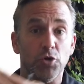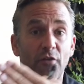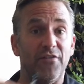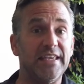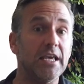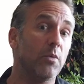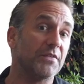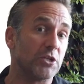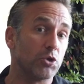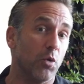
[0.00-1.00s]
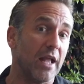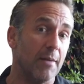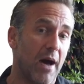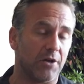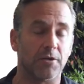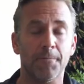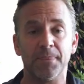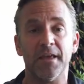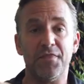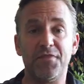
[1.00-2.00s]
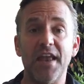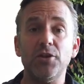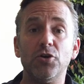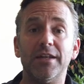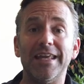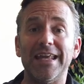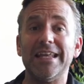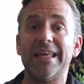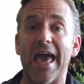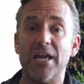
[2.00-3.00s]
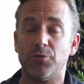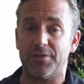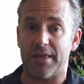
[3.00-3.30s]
you overhear what they're talking about, then you're gonna engage